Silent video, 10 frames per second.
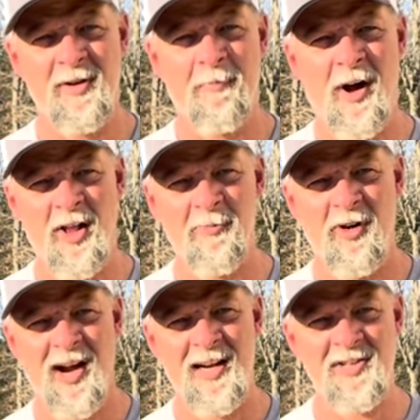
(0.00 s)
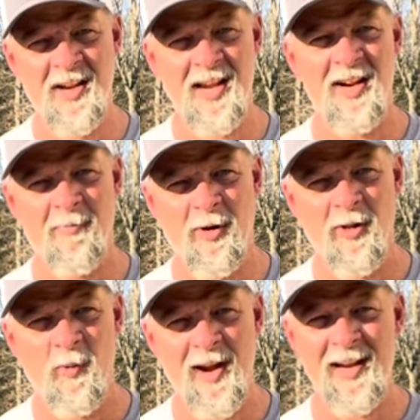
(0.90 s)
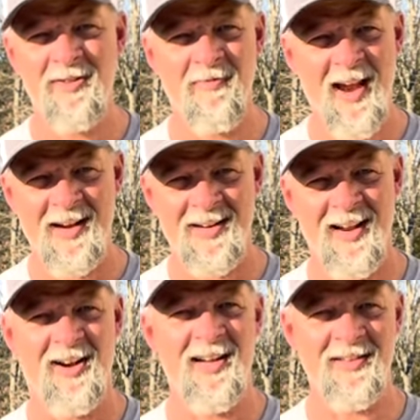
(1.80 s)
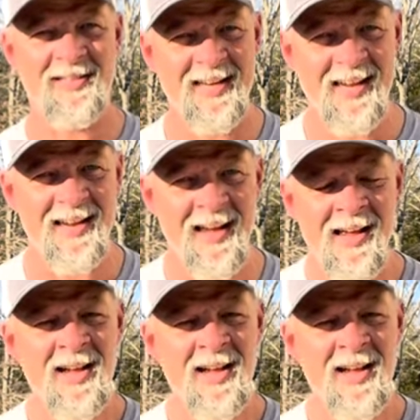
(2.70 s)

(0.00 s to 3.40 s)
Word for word: polymerize and heat up all the way and get unsticky.